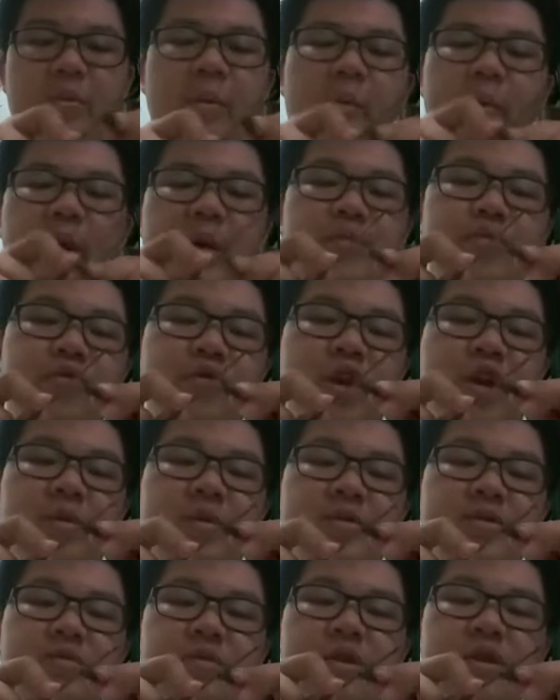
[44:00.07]
main
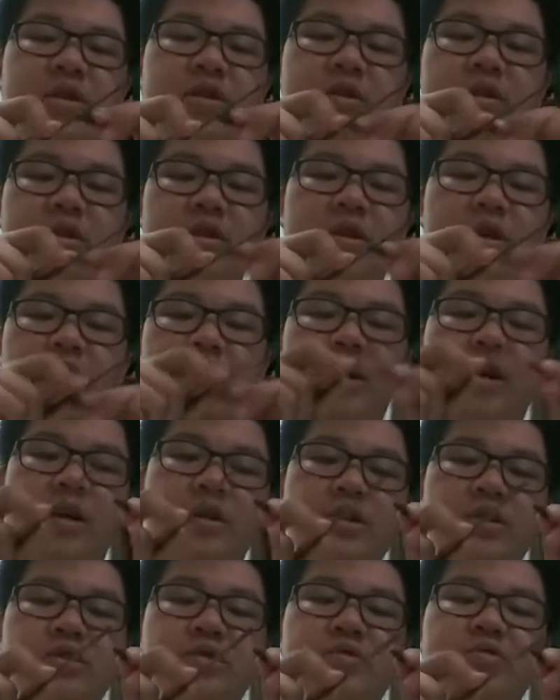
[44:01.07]
problems with
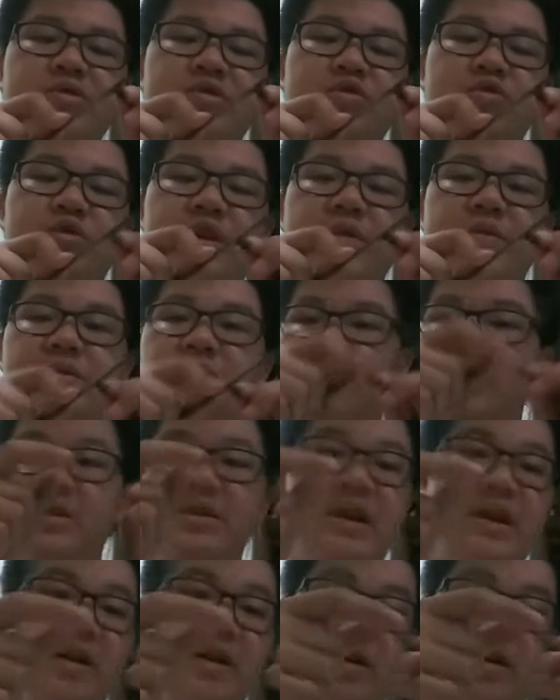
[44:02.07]
YouTube streams, is that I